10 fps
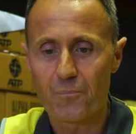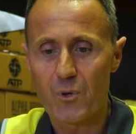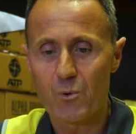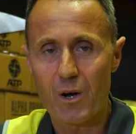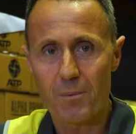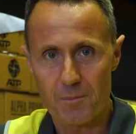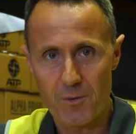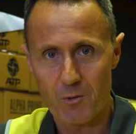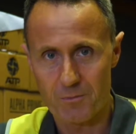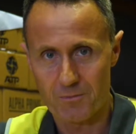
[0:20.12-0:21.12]
grew up in
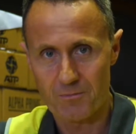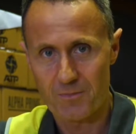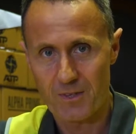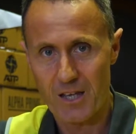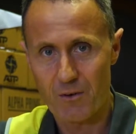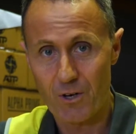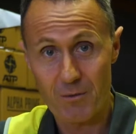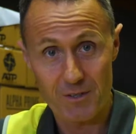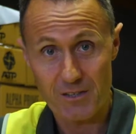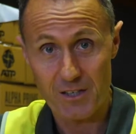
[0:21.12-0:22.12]
Melbourne. Now, why
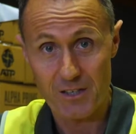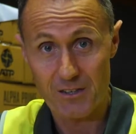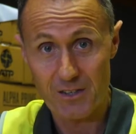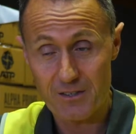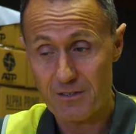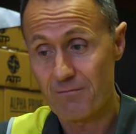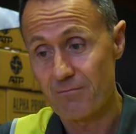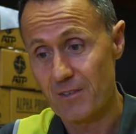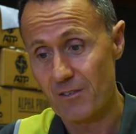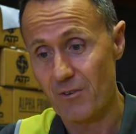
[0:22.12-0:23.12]
am I telling you this?
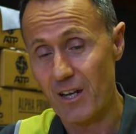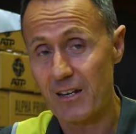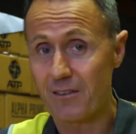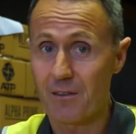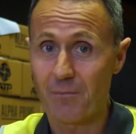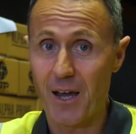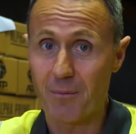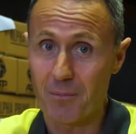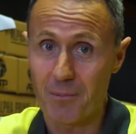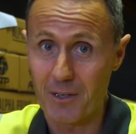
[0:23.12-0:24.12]
It's related to the
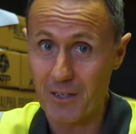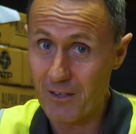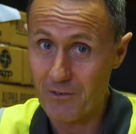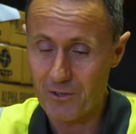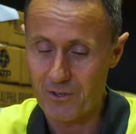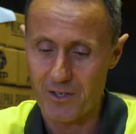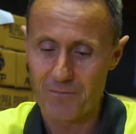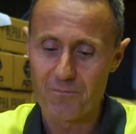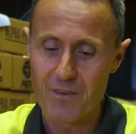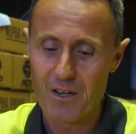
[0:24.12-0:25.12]
paper, believe it or not.
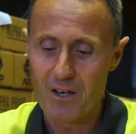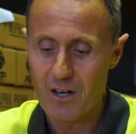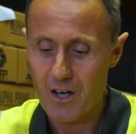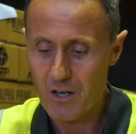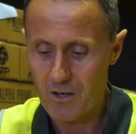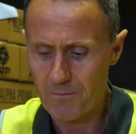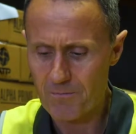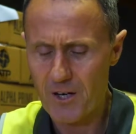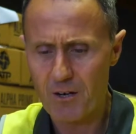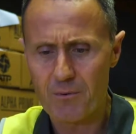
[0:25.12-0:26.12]
I grew up
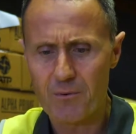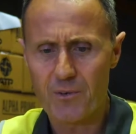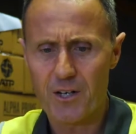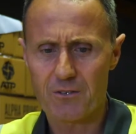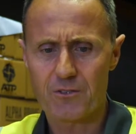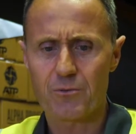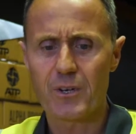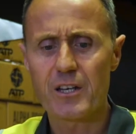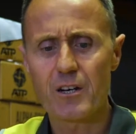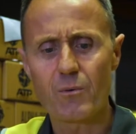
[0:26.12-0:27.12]
in Melbourne. When I was
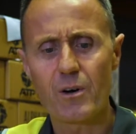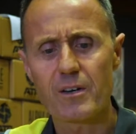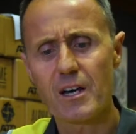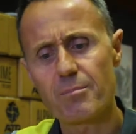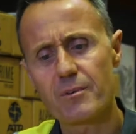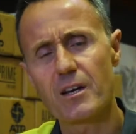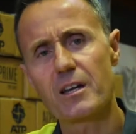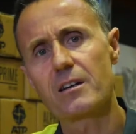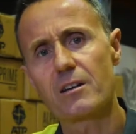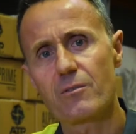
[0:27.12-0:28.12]
20, I woke up and I
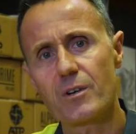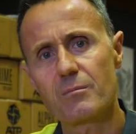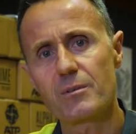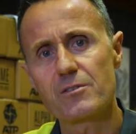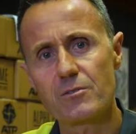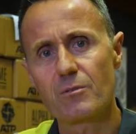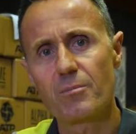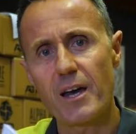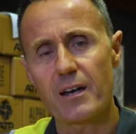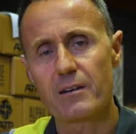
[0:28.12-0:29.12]
had an incredibly sore
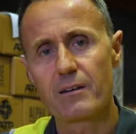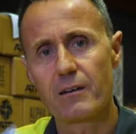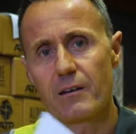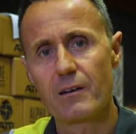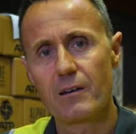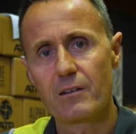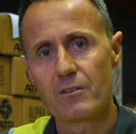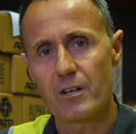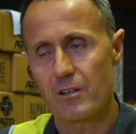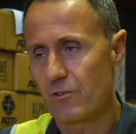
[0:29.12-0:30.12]
back.
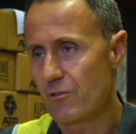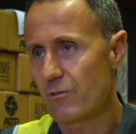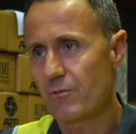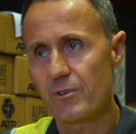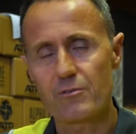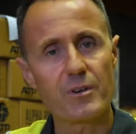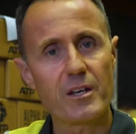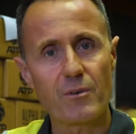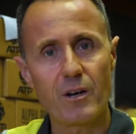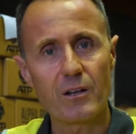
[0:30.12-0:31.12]
Not unusual for a
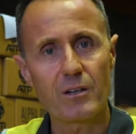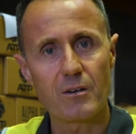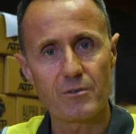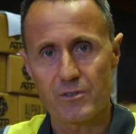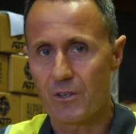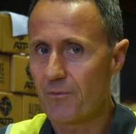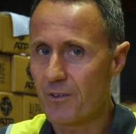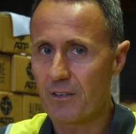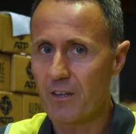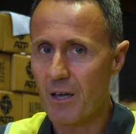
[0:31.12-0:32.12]
20-year-old. I was
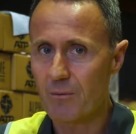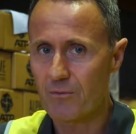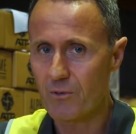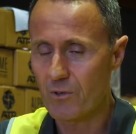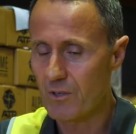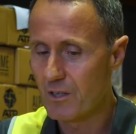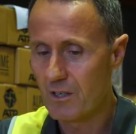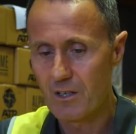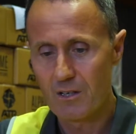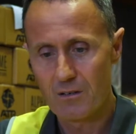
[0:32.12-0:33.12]
surfing the day before.
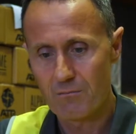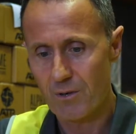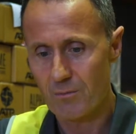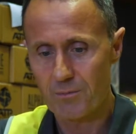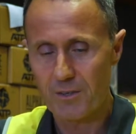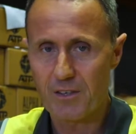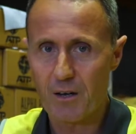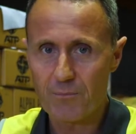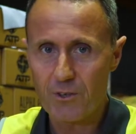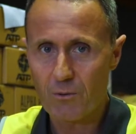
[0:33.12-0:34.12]
Probably
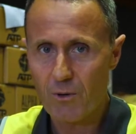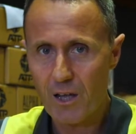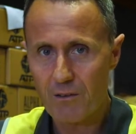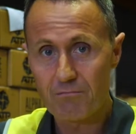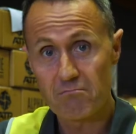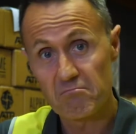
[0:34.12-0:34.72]
dumped on a wave.